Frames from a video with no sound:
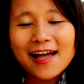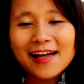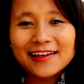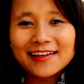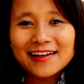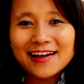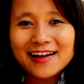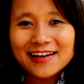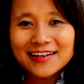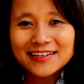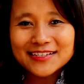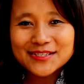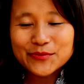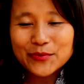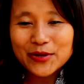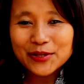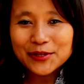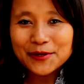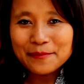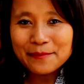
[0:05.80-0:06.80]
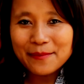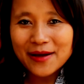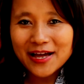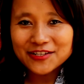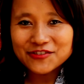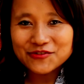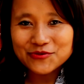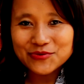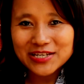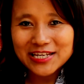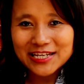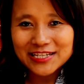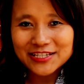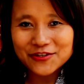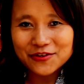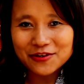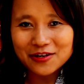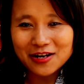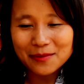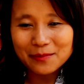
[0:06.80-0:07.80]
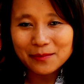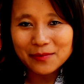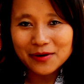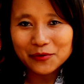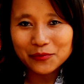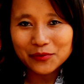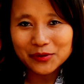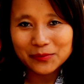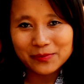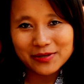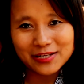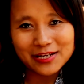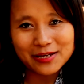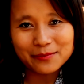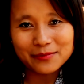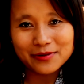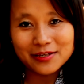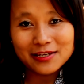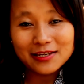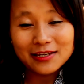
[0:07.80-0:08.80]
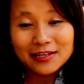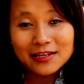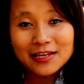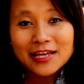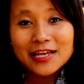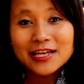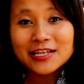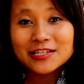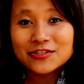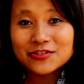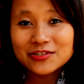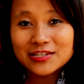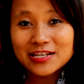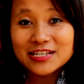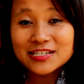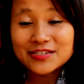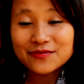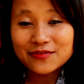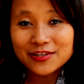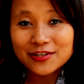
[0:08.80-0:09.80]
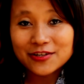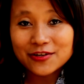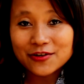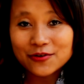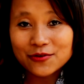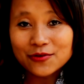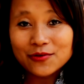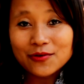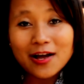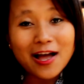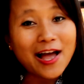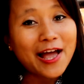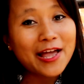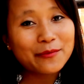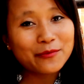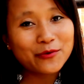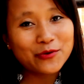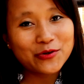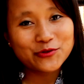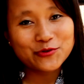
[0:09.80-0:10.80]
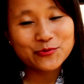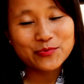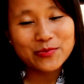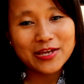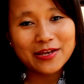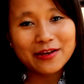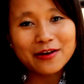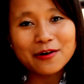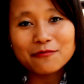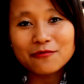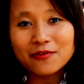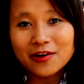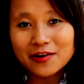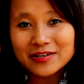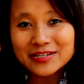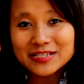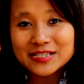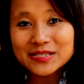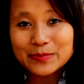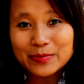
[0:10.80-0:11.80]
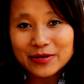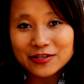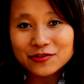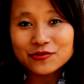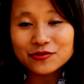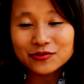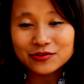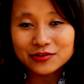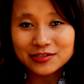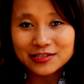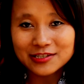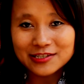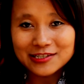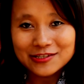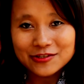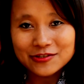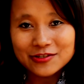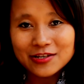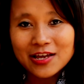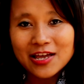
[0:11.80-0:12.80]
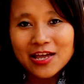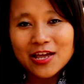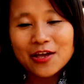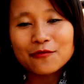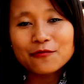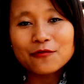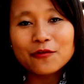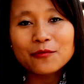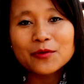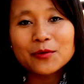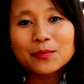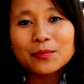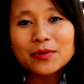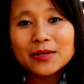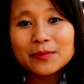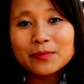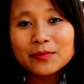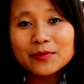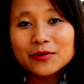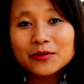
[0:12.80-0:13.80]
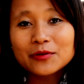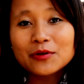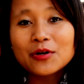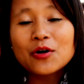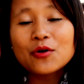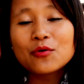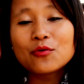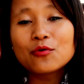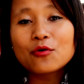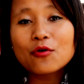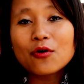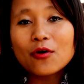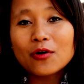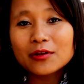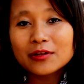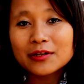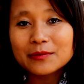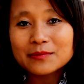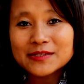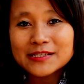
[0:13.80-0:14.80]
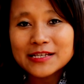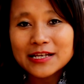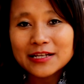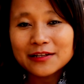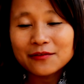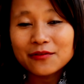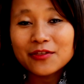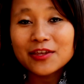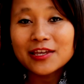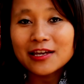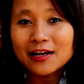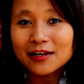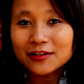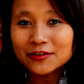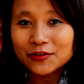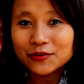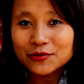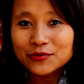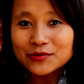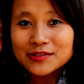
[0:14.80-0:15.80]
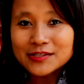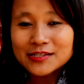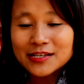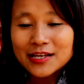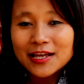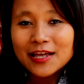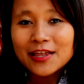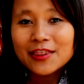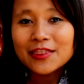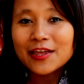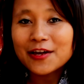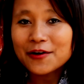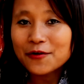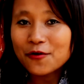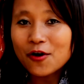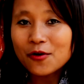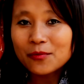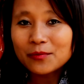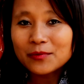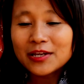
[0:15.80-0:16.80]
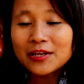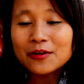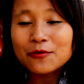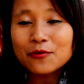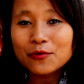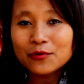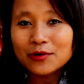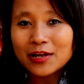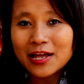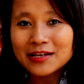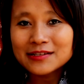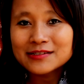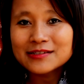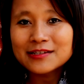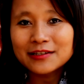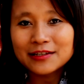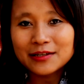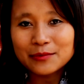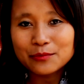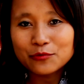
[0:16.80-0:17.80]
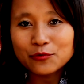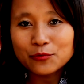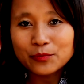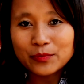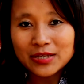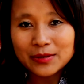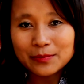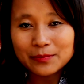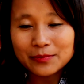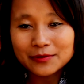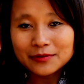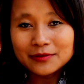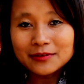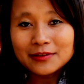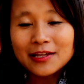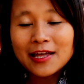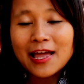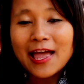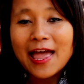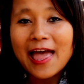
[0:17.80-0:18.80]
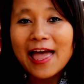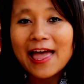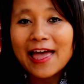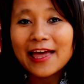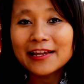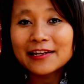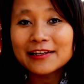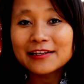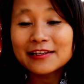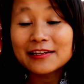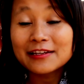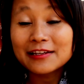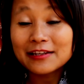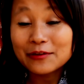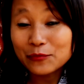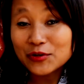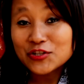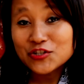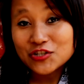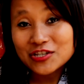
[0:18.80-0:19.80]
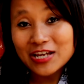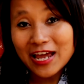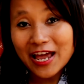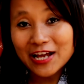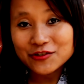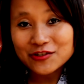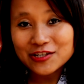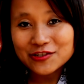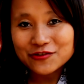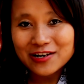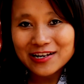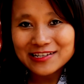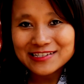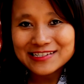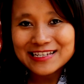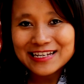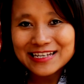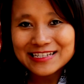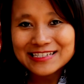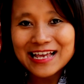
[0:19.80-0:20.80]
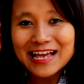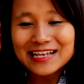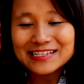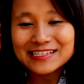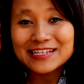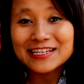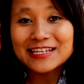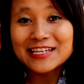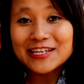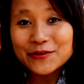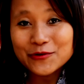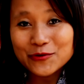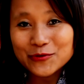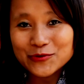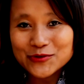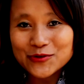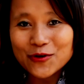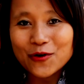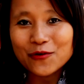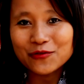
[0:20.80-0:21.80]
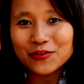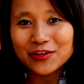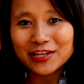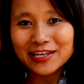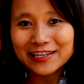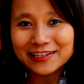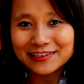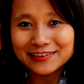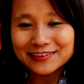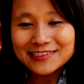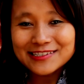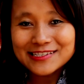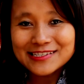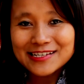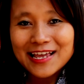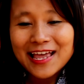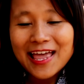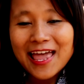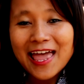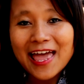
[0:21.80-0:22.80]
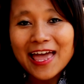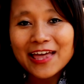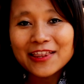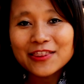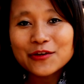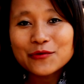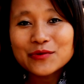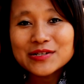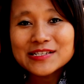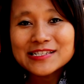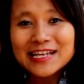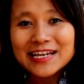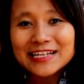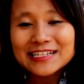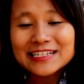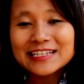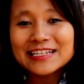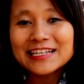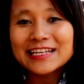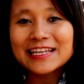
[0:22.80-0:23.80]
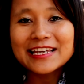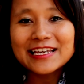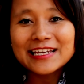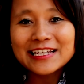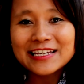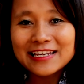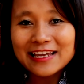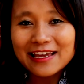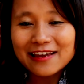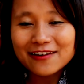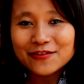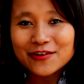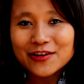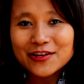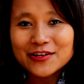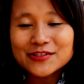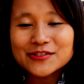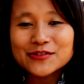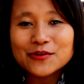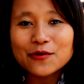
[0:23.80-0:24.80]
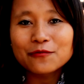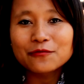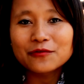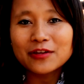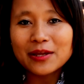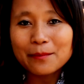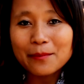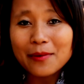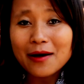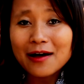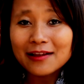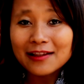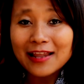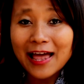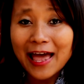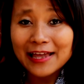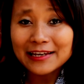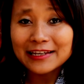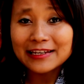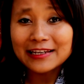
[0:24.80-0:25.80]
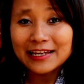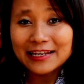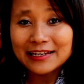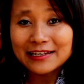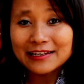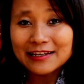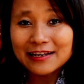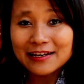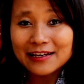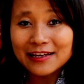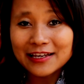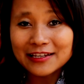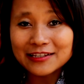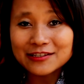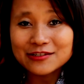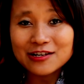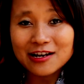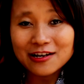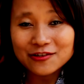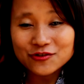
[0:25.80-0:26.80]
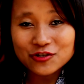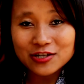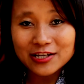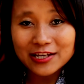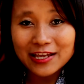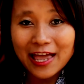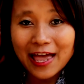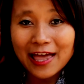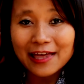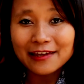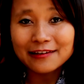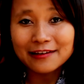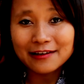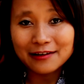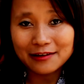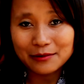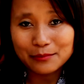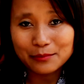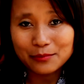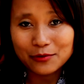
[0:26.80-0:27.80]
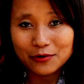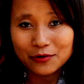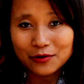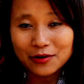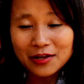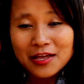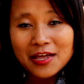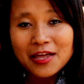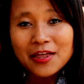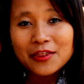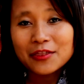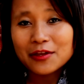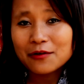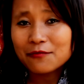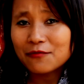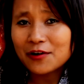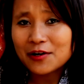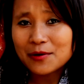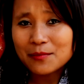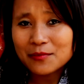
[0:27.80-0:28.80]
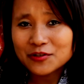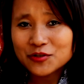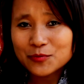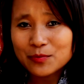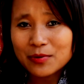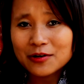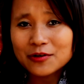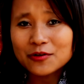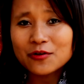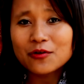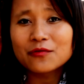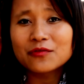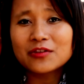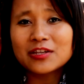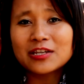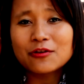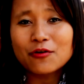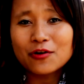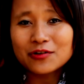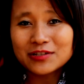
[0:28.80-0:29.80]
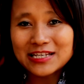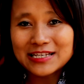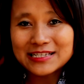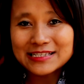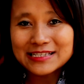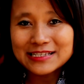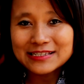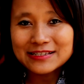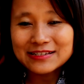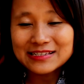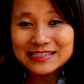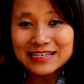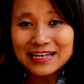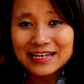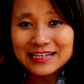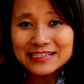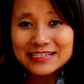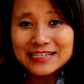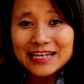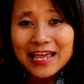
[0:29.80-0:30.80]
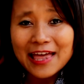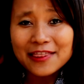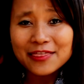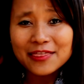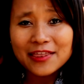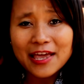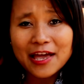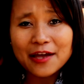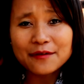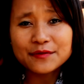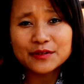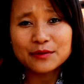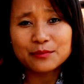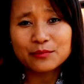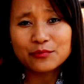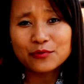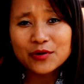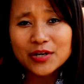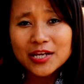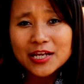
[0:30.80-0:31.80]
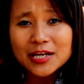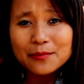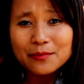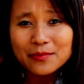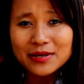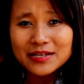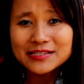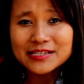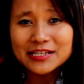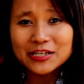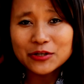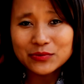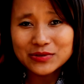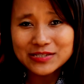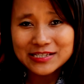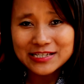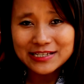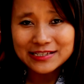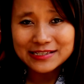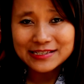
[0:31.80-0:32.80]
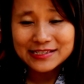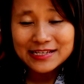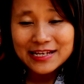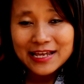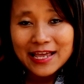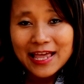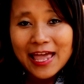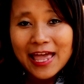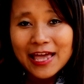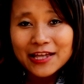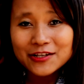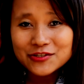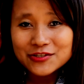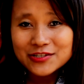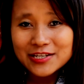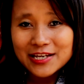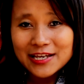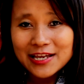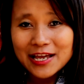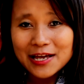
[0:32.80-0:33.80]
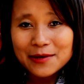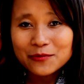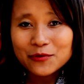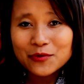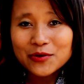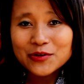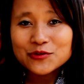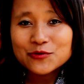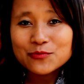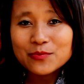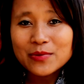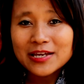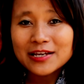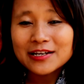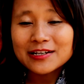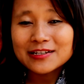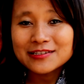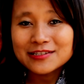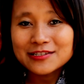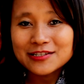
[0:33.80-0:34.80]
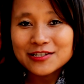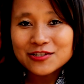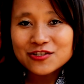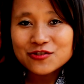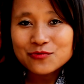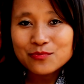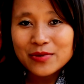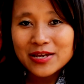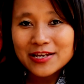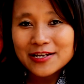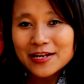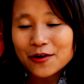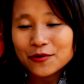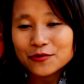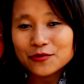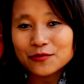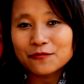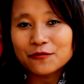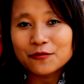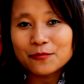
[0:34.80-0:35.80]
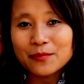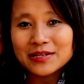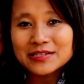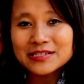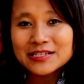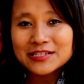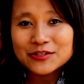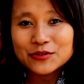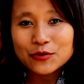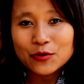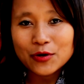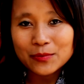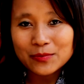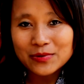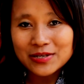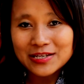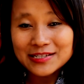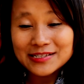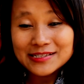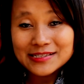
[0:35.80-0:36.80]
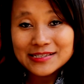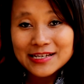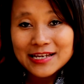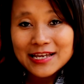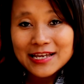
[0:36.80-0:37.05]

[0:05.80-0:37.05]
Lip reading: Hi guys, welcome back to Eat Your Kappa with me Nambie. In today's video, I am going to make a very special dish from the people who call themselves the Yaktungs. They are commonly known as the Limbu people, and which actually translates as the heroes of the hills, and they reside in the hilly areas of Nepal and in India in Darjeeling and Kalimpong. They are very much part of the northeastern society and they have some pretty amazing cuisines. And today I'm going to make a dish made out of fermented soya beans.